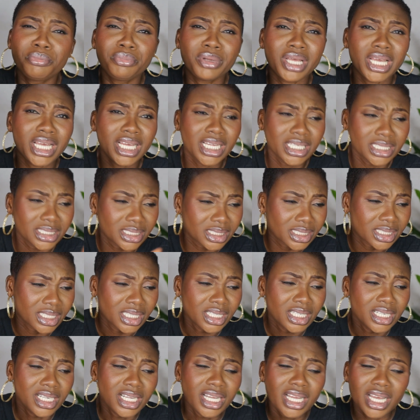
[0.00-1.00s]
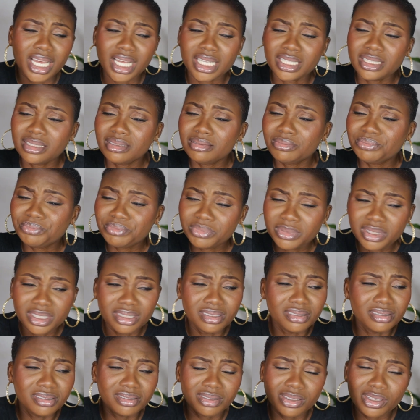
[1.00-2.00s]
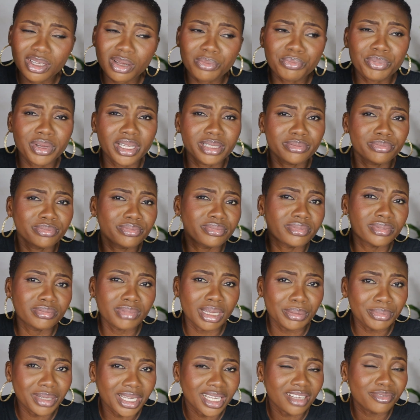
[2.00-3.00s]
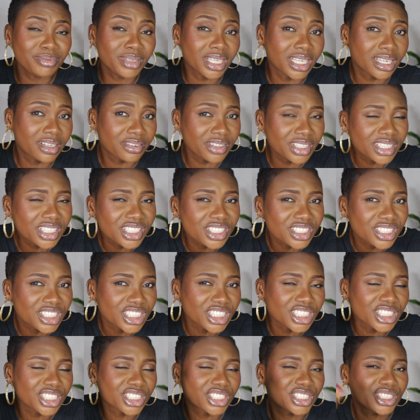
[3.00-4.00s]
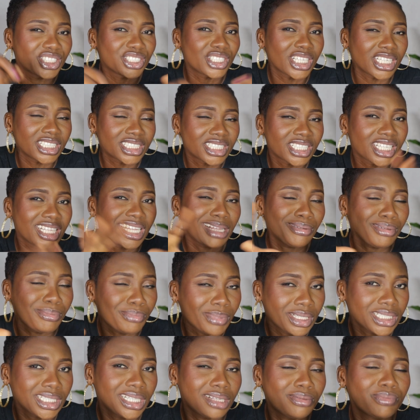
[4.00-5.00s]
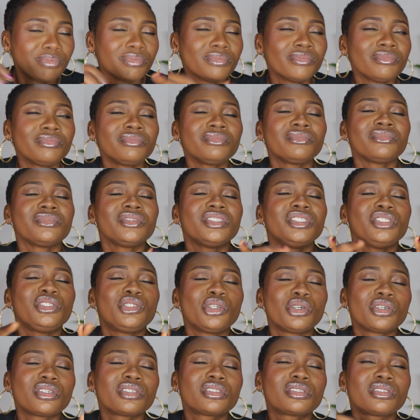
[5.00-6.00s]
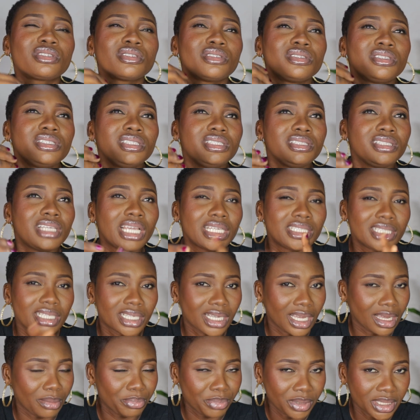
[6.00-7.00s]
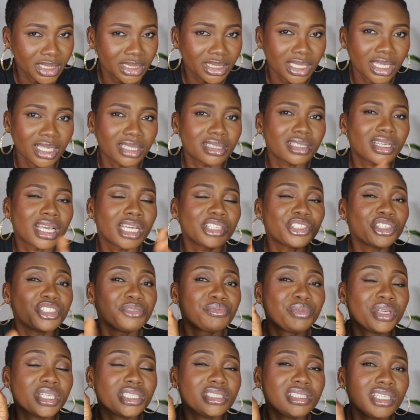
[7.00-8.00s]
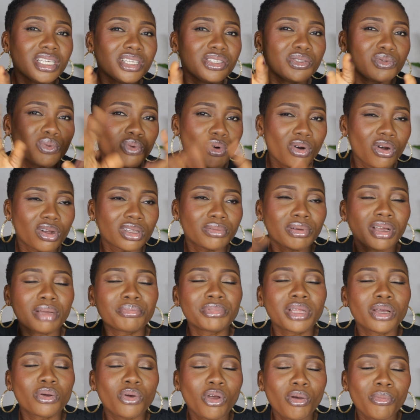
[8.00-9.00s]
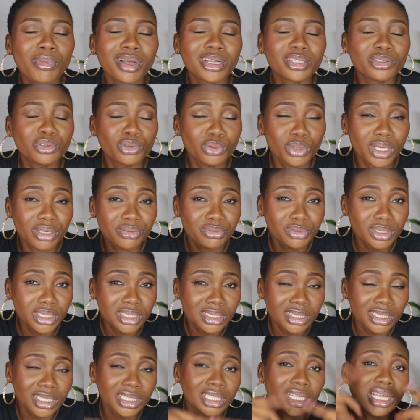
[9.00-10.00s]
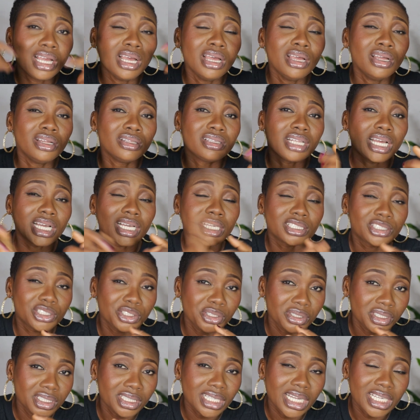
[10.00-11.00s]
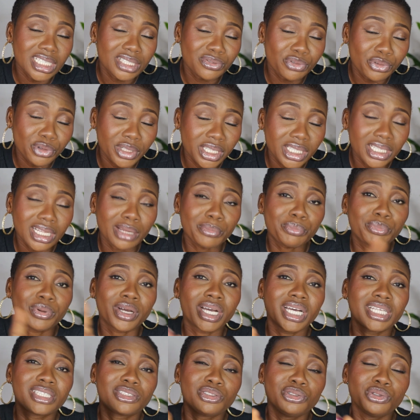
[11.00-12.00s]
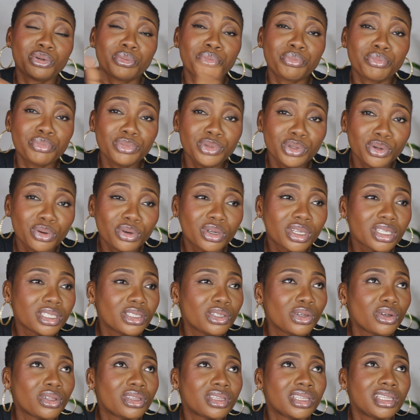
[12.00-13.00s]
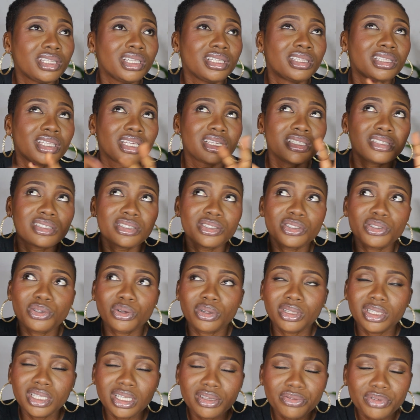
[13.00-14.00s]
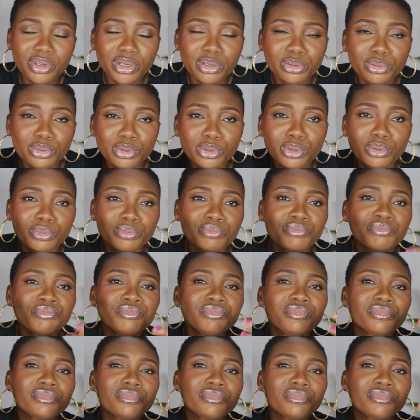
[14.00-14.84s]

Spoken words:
bed. And your bed might be having creaking since you are saying, let me manage. Just get a carpenter. It can just be a day's work. Carpenter will come and do everything. That kitchen unit that is falling apart, the things in your living room,